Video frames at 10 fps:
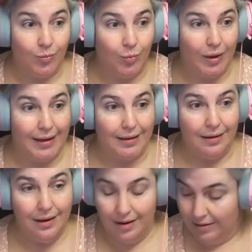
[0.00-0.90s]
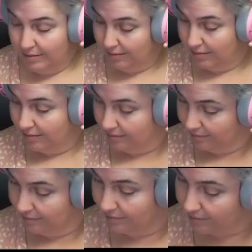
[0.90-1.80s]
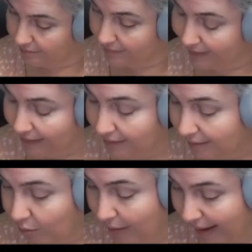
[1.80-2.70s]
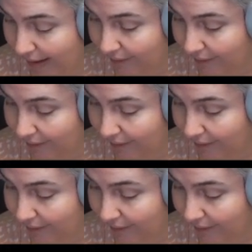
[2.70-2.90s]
I'm like, you know, I've got a lot of red. I've